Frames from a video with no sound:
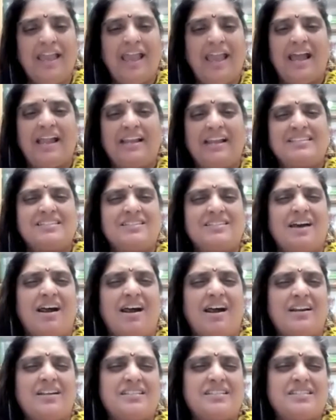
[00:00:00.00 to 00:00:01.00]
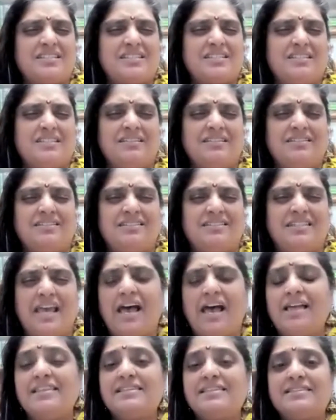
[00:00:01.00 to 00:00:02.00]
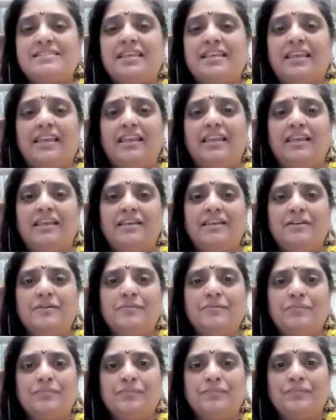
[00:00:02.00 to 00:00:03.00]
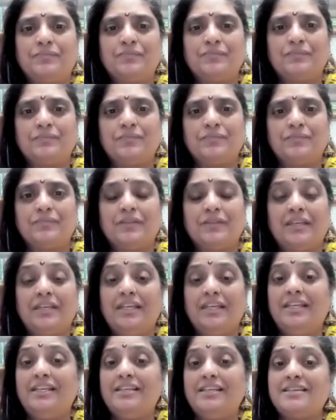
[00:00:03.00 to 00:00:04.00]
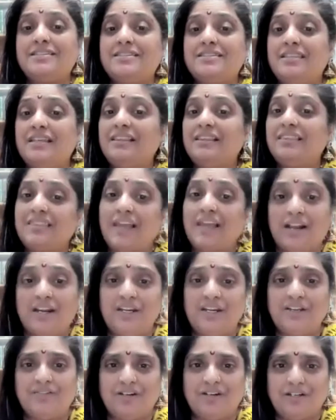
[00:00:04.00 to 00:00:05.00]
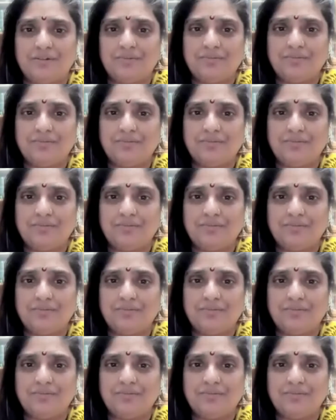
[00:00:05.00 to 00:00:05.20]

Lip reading: and starts dancing. He does the tandava,